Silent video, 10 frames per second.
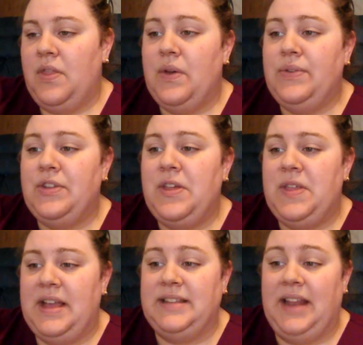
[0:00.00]
Those are the
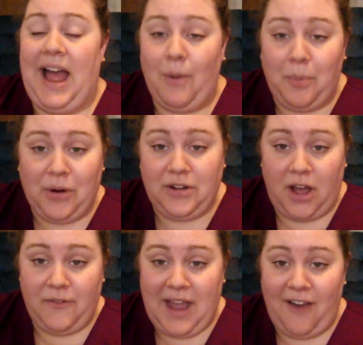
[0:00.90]
things that I will print
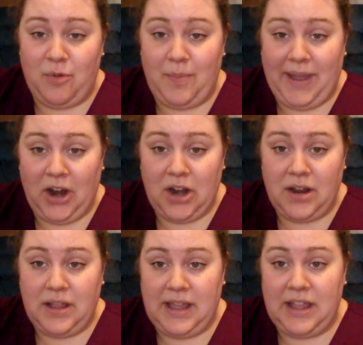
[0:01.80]
off and have
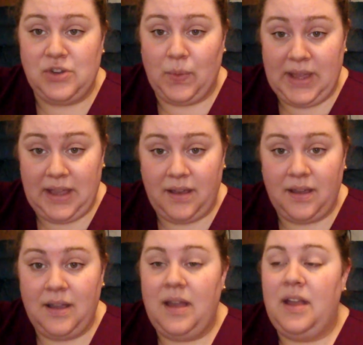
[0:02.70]
prepared each
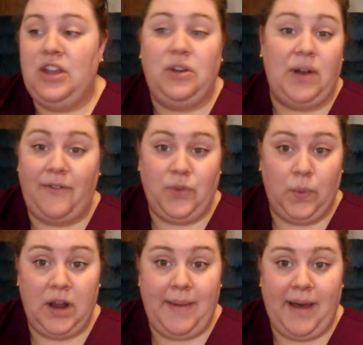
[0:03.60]
week. You don't have to
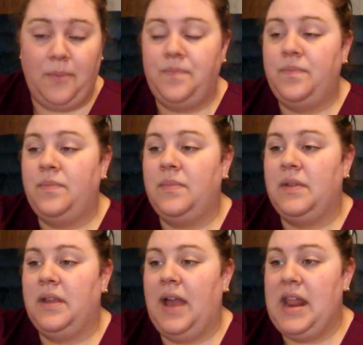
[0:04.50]
worry about.
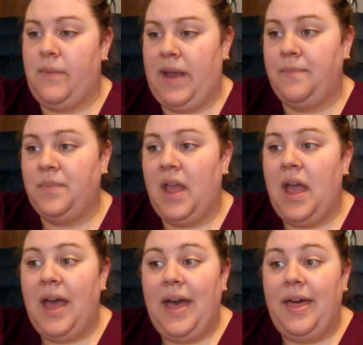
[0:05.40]
Anyway,
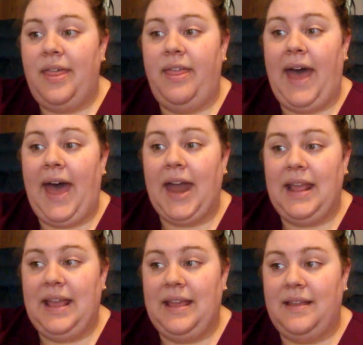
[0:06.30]
that
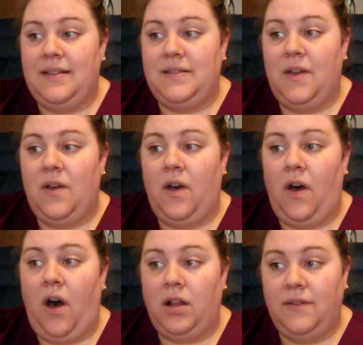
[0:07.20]
is
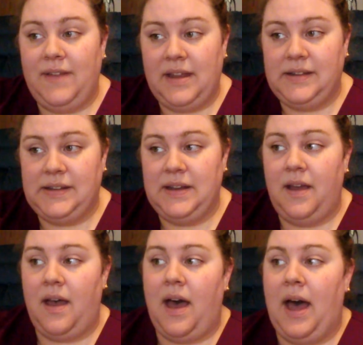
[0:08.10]
all of it.
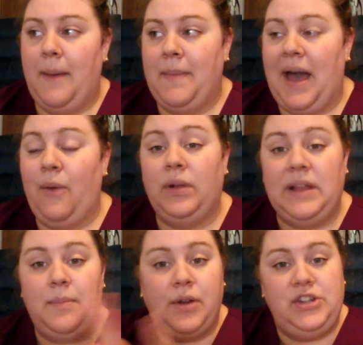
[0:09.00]
I
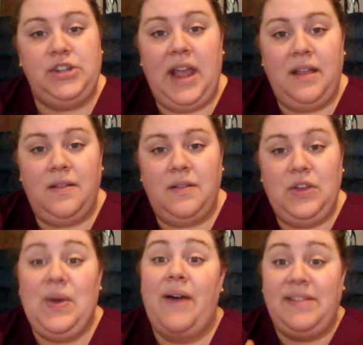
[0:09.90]
really appreciate
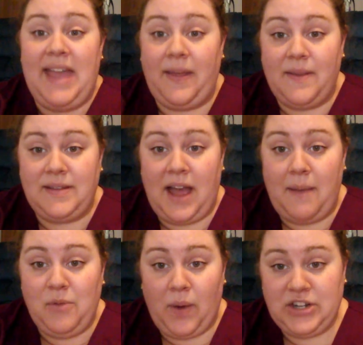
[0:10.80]
you having taken this
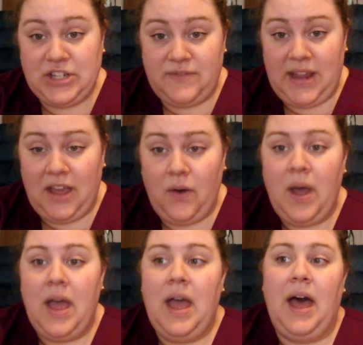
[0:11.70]
time to watch this video.